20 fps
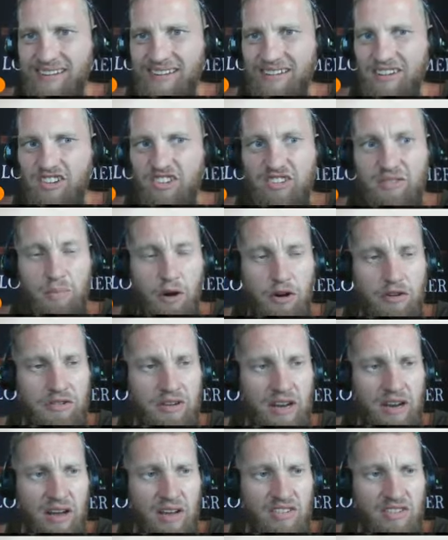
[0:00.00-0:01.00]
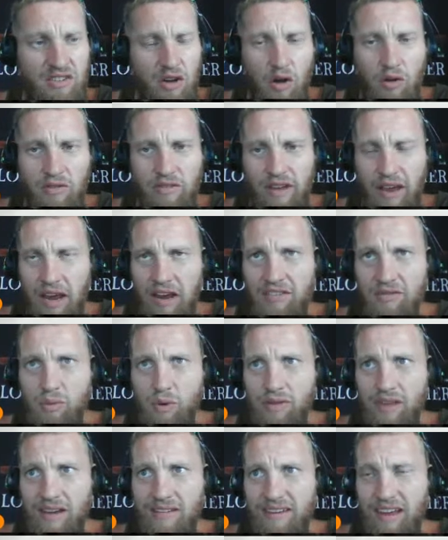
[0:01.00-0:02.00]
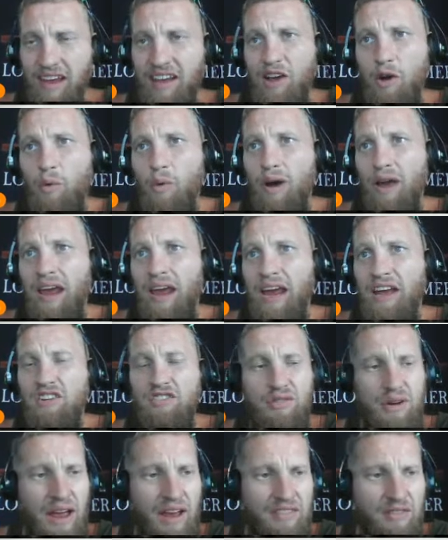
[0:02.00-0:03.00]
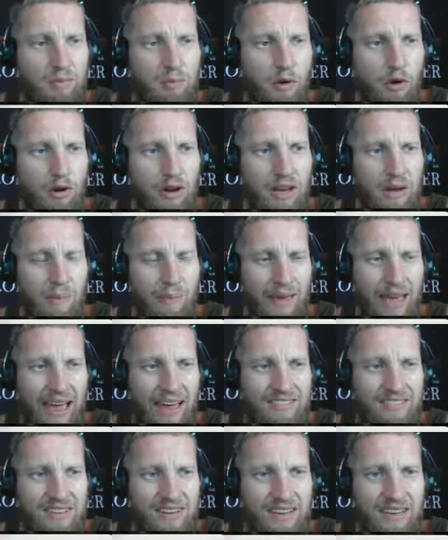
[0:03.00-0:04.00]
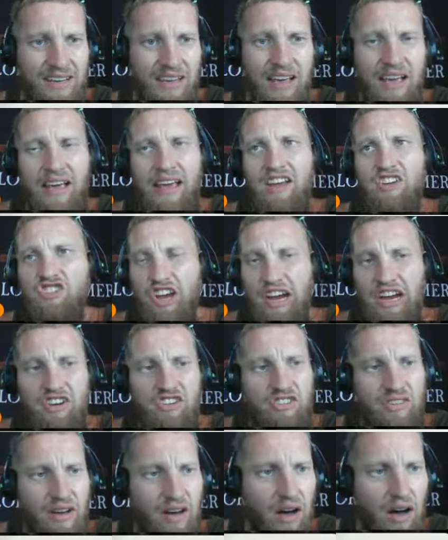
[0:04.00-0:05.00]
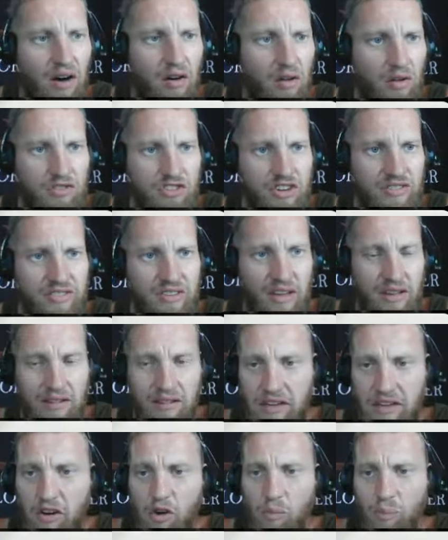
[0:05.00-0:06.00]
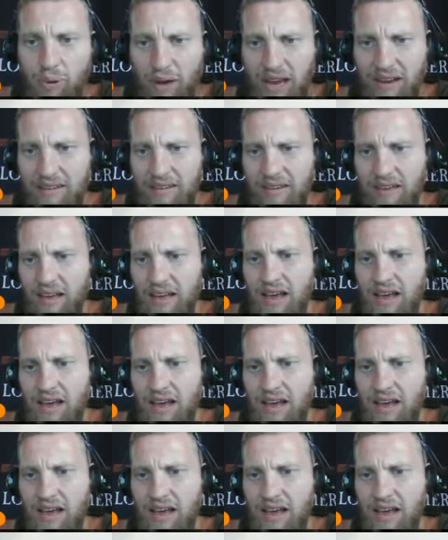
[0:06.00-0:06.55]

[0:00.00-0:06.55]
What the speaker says: Spartan assault tanks where they take away transport capacity, change the hull just a little bit,